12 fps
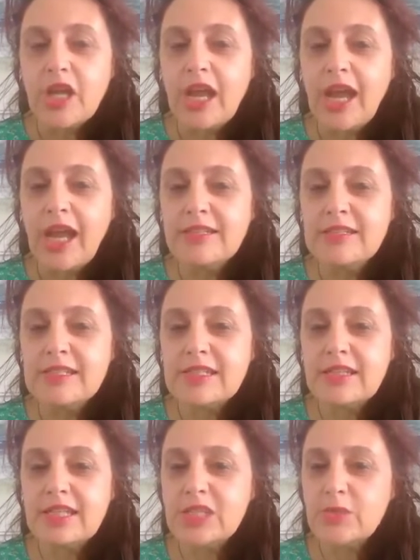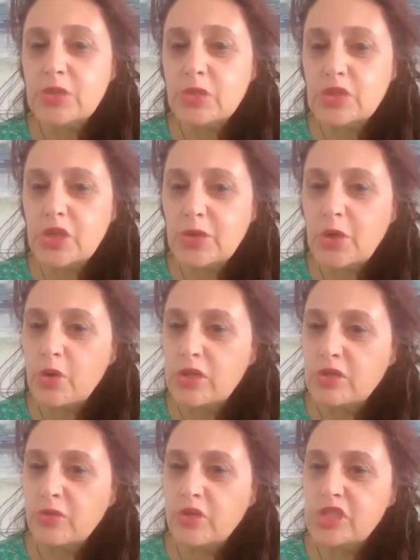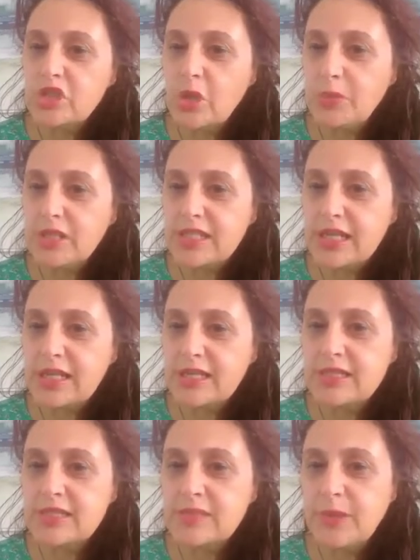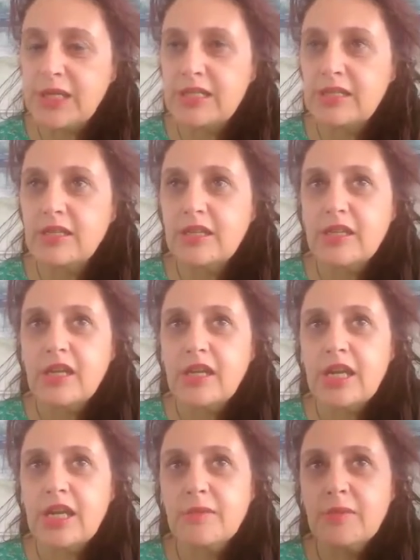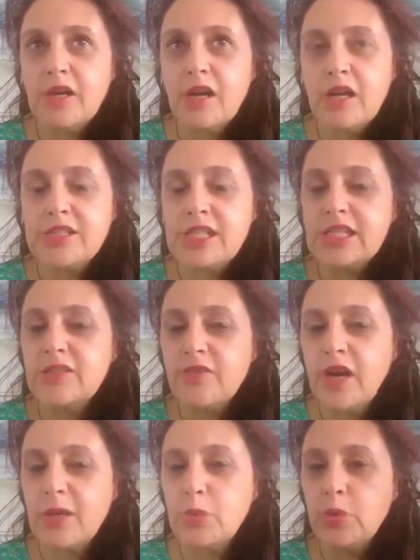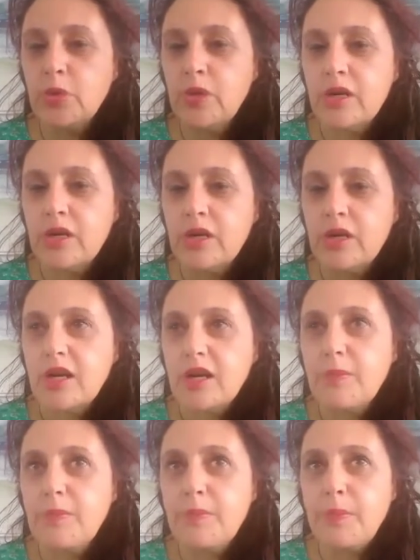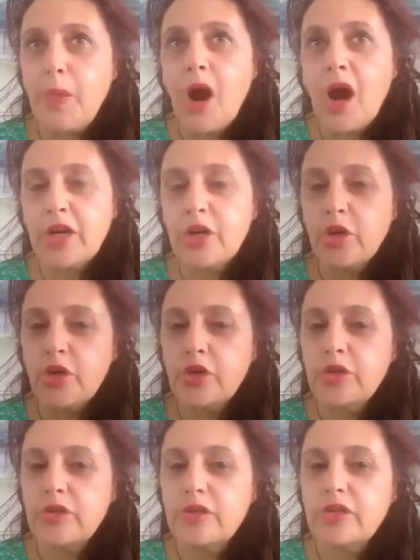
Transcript: And this was also recorded on those Doppler scans as being an identifiable bio